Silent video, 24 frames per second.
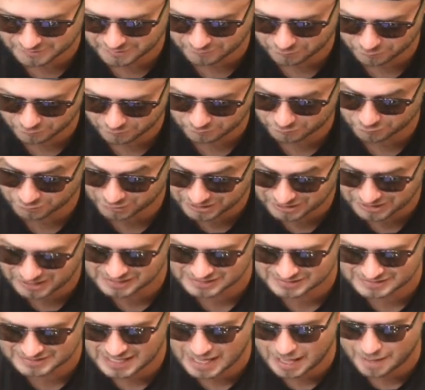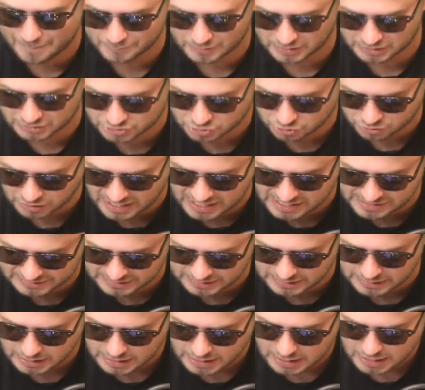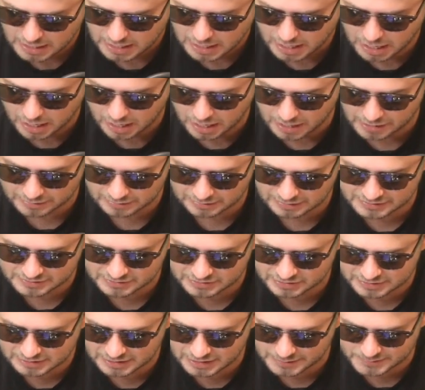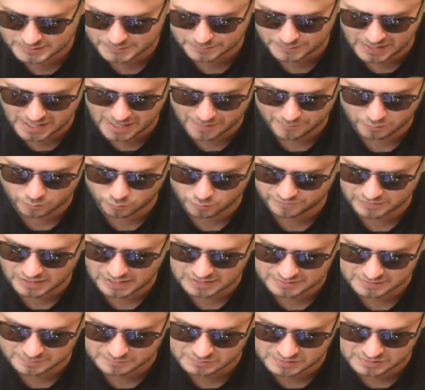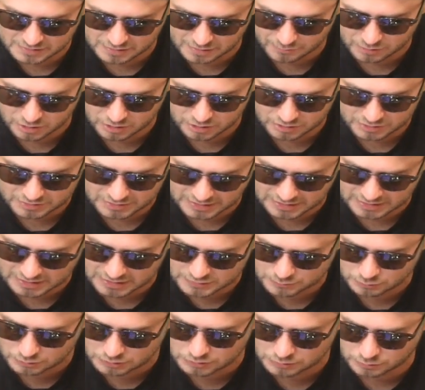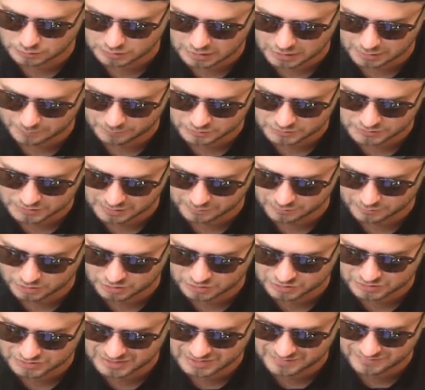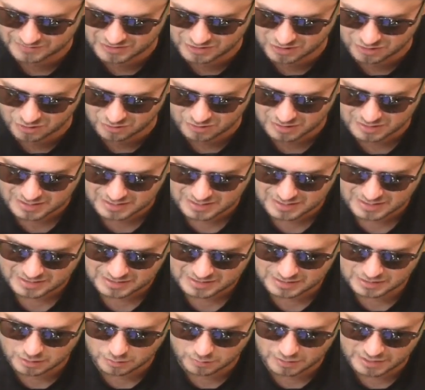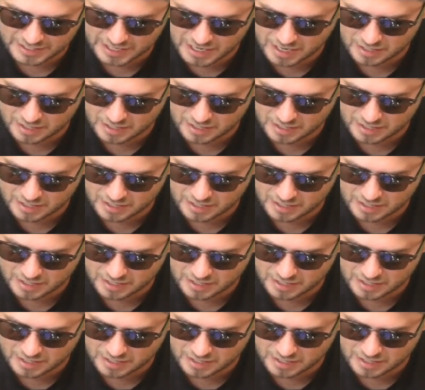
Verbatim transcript: have ever realized that, but it's crazy. All right, let's just keep spamming. We've got some summoners. I guess we'll do a couple summoners, even though, you know what,